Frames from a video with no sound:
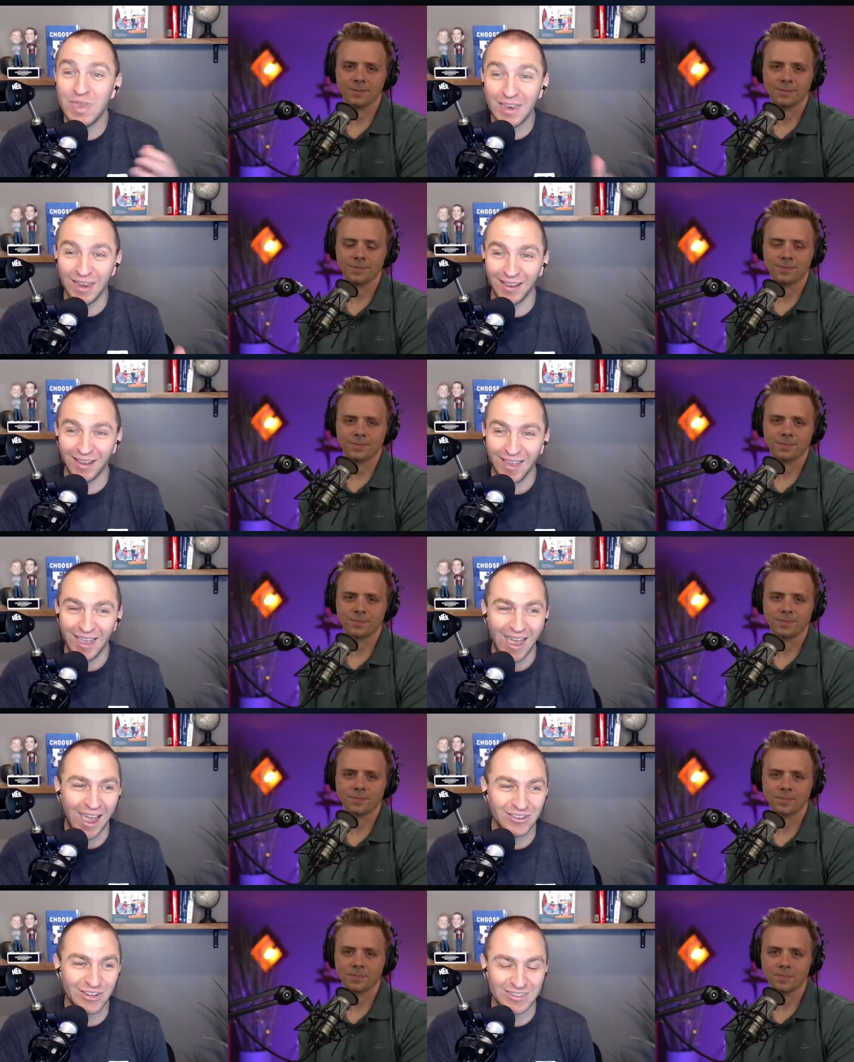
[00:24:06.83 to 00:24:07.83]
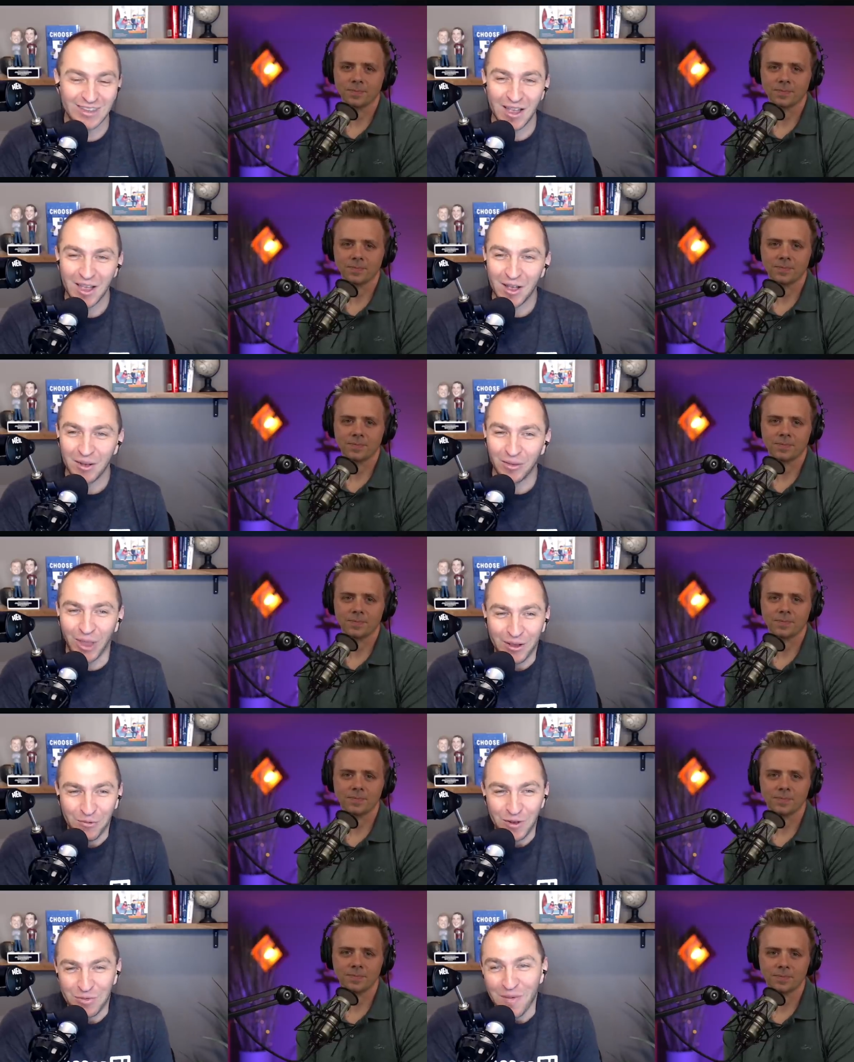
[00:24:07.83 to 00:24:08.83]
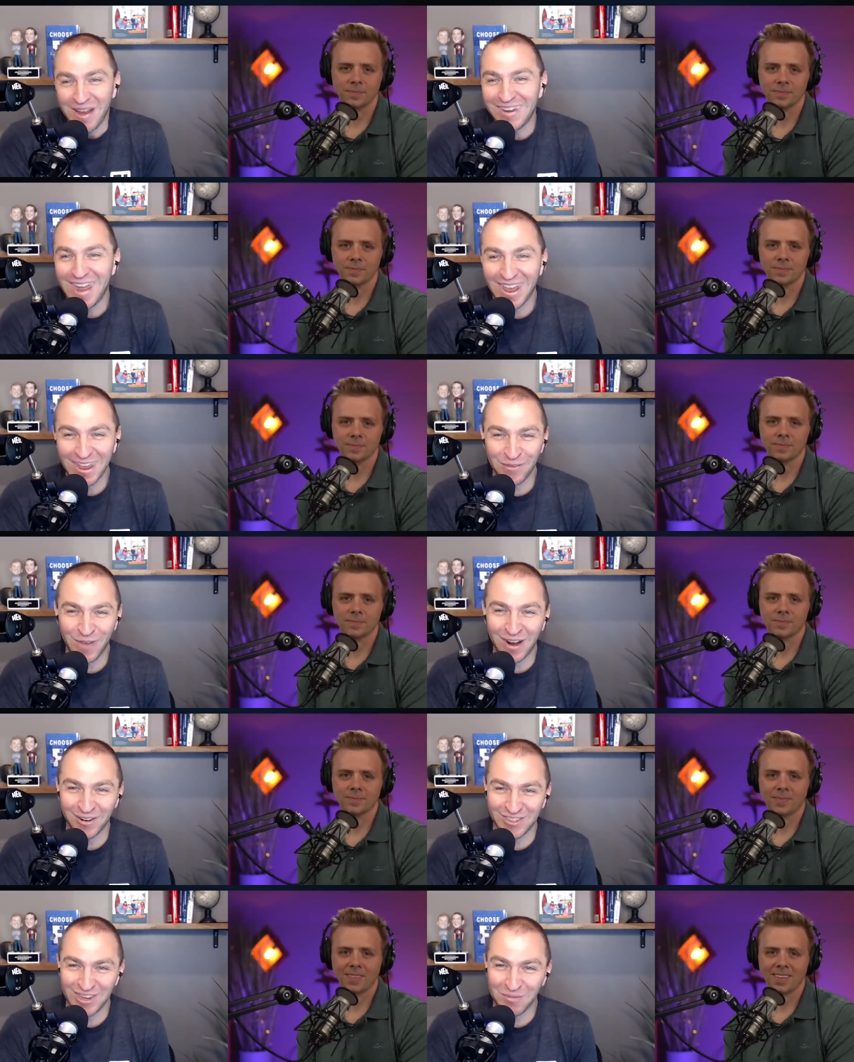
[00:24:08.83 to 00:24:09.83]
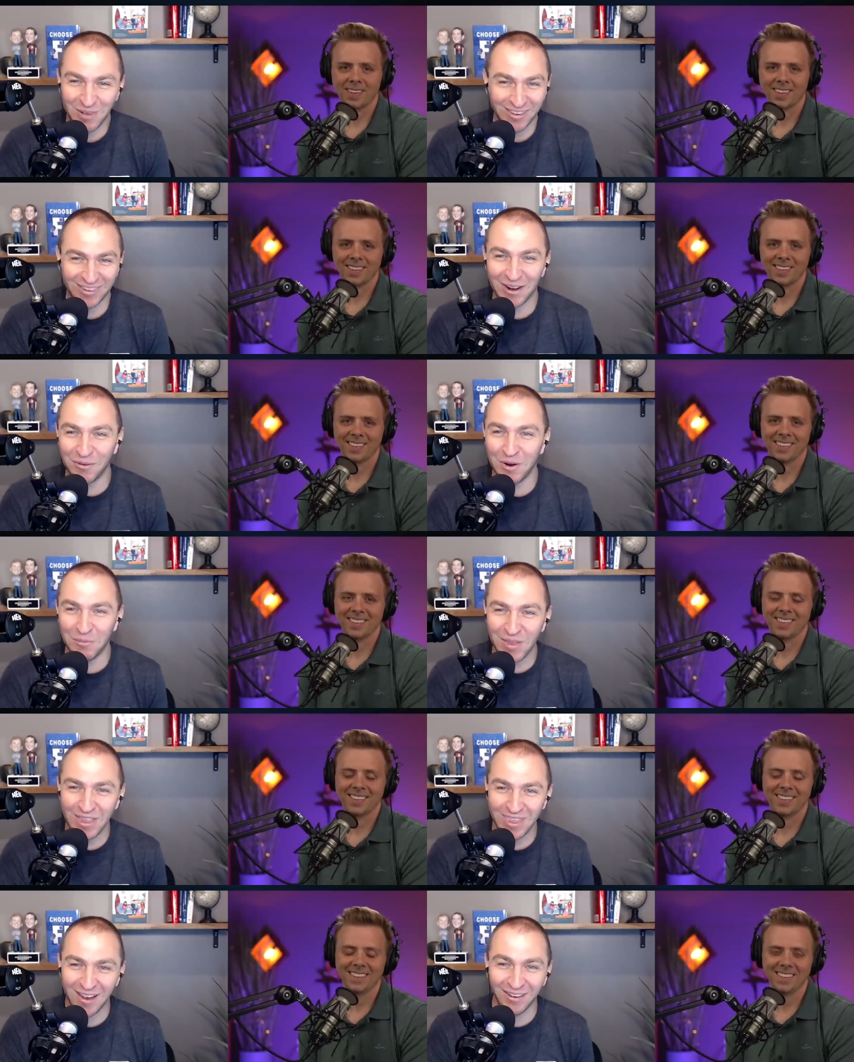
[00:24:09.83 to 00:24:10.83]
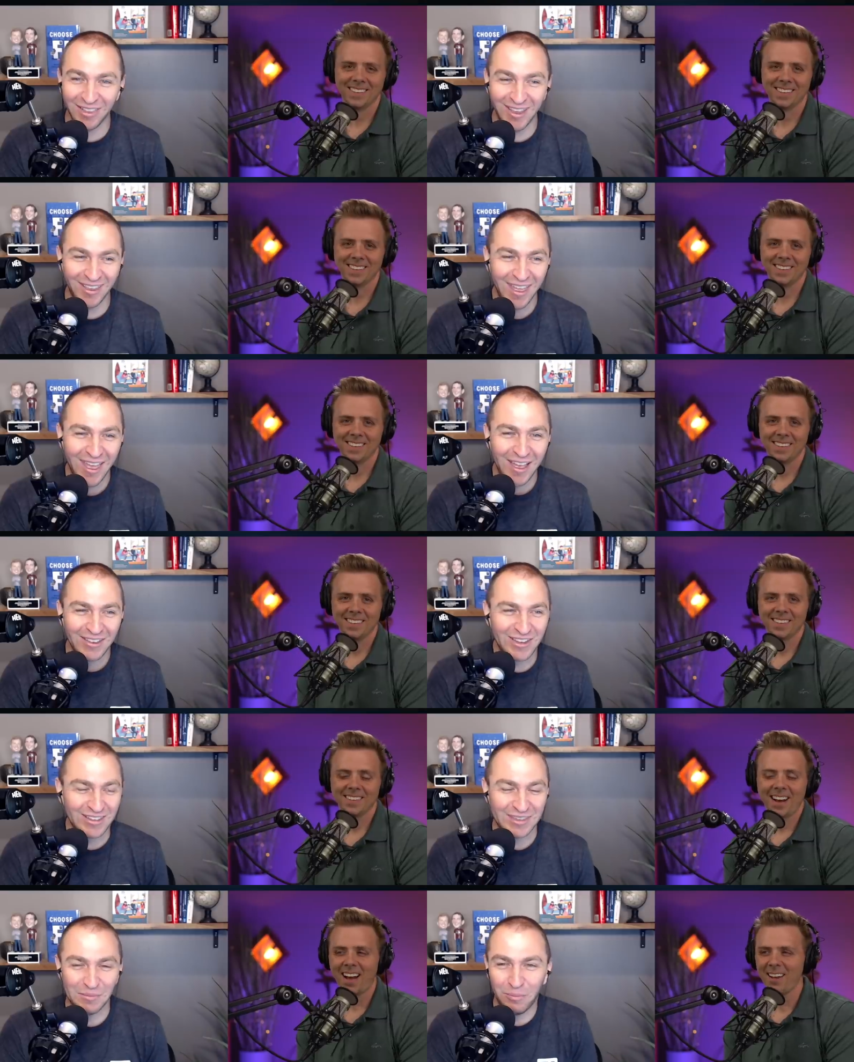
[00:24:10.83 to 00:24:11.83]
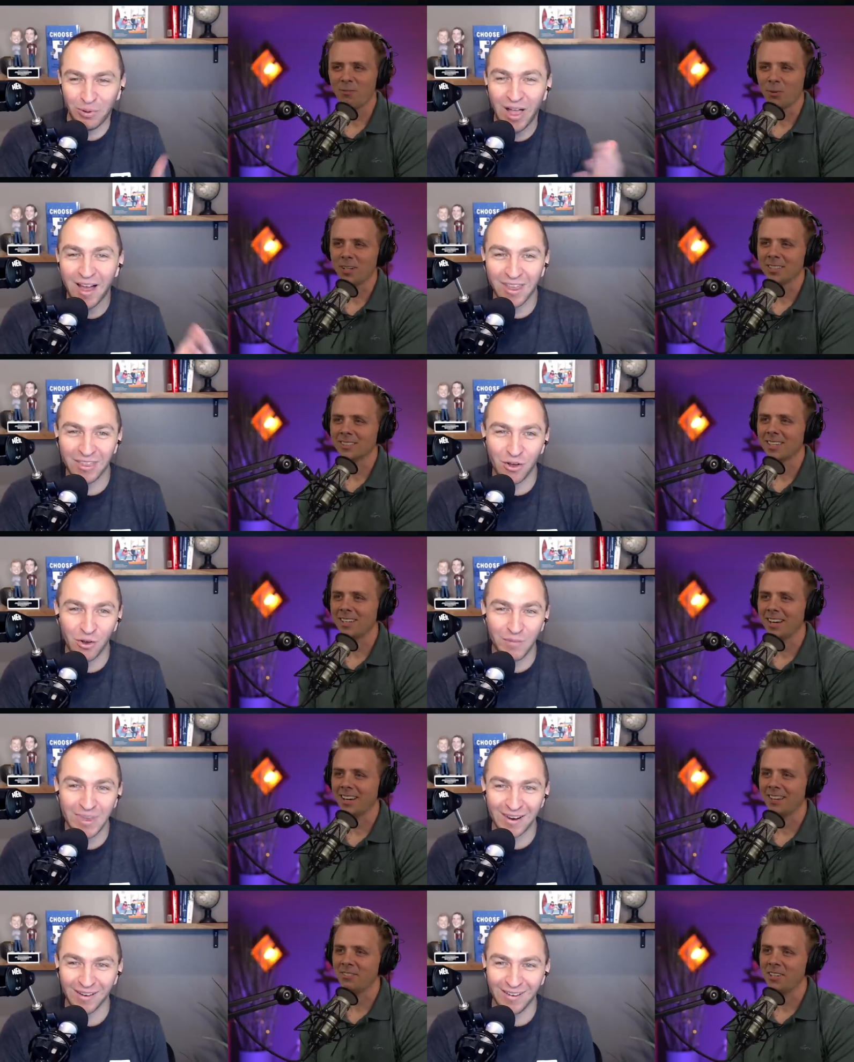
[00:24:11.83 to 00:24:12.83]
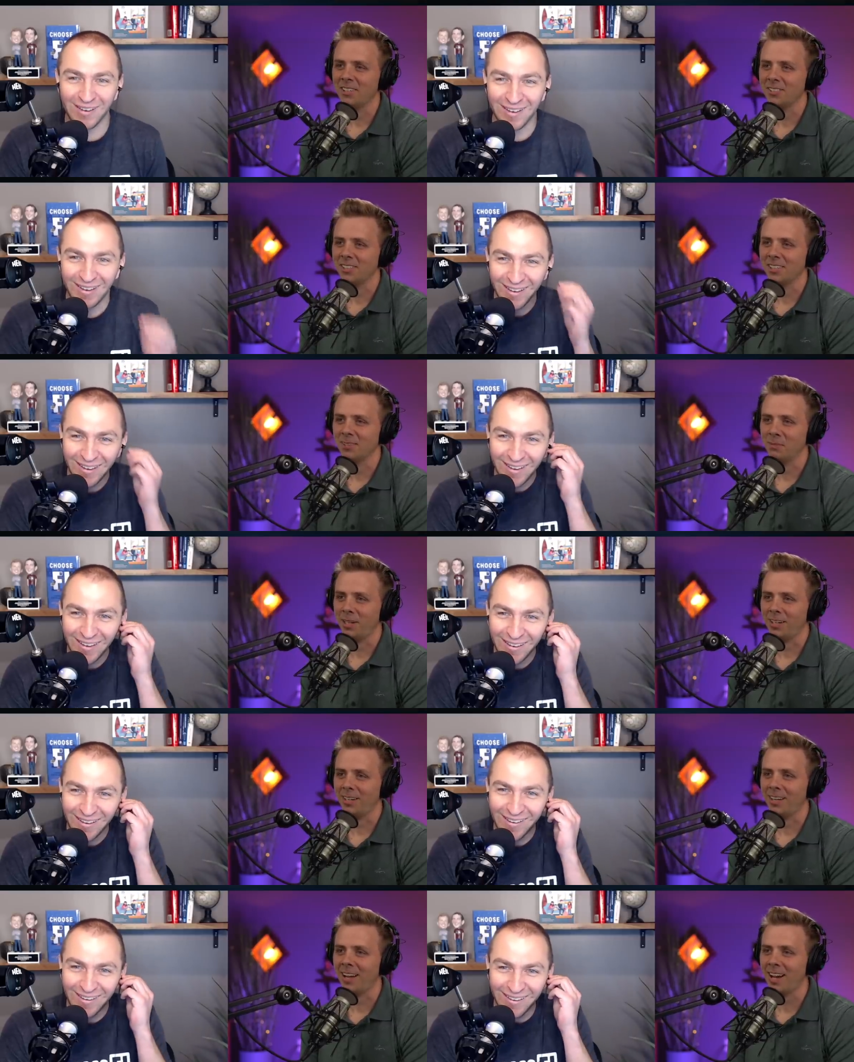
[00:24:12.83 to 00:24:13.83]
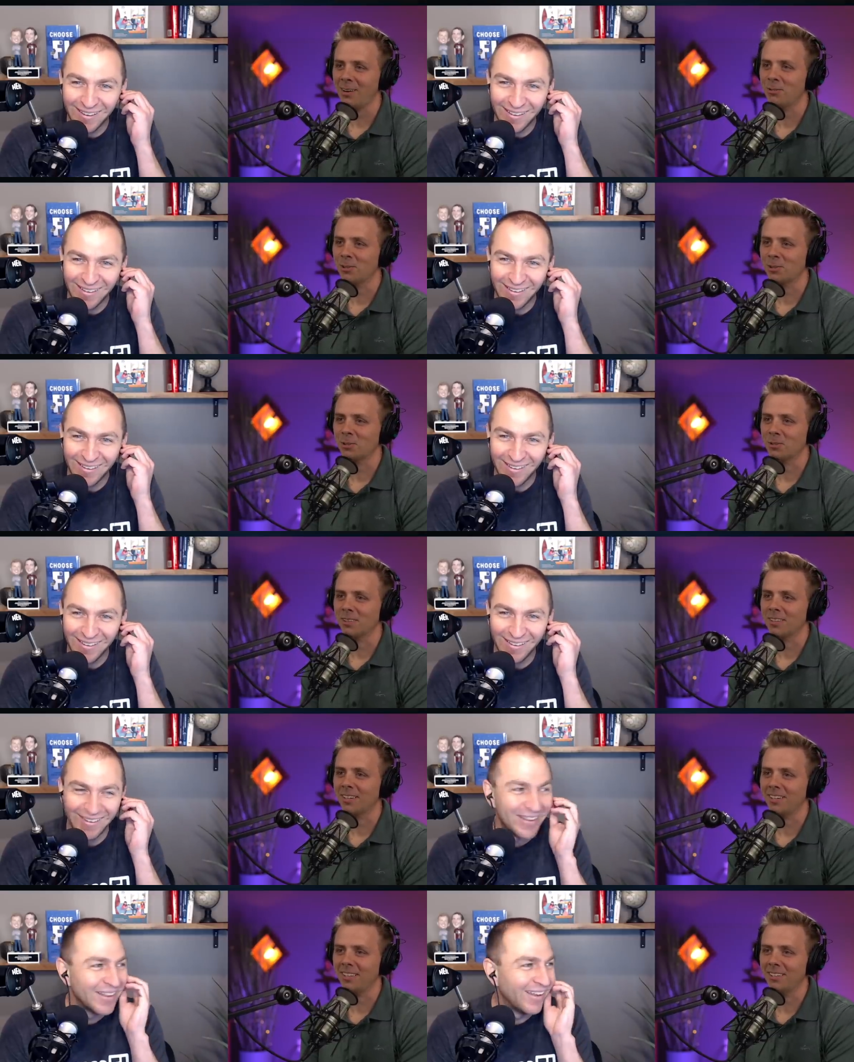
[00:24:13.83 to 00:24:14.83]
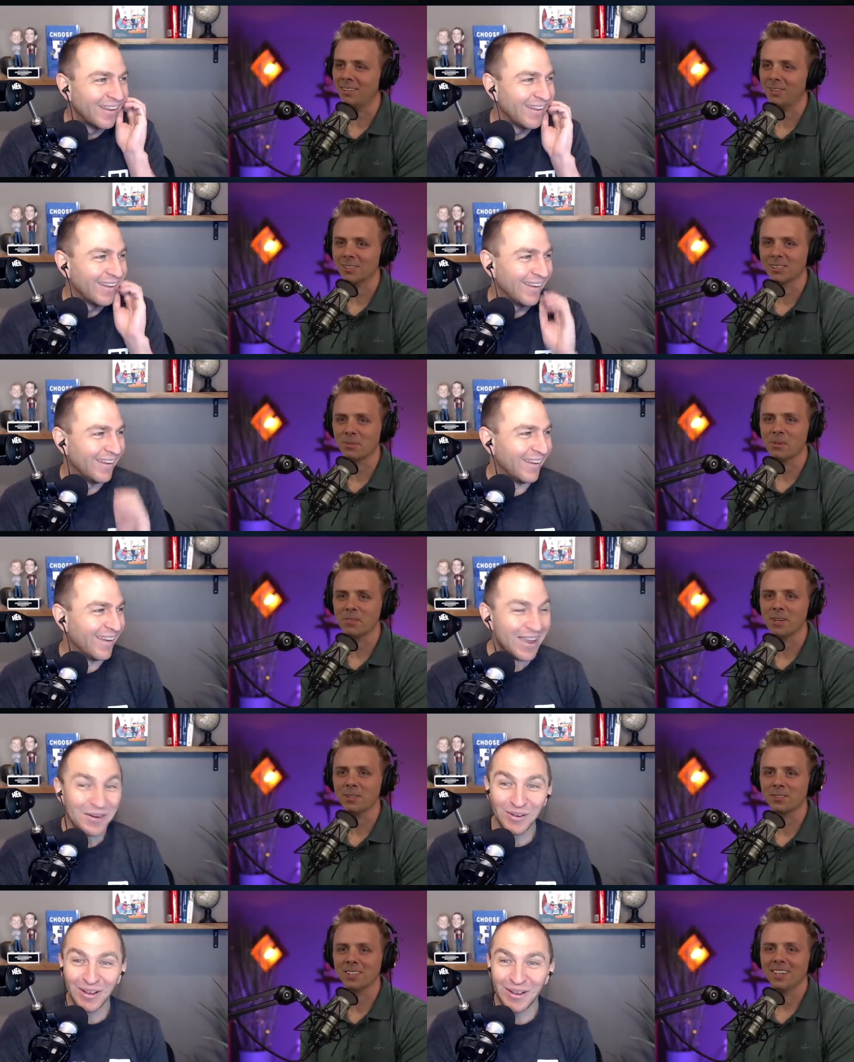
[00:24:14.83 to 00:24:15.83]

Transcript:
Speaker 1: a meeting and just like with my negative energy because I don't want to be there, like just I have witnessed that negative
Speaker 2: energy on a meeting, and I wish you weren't there either on some of those.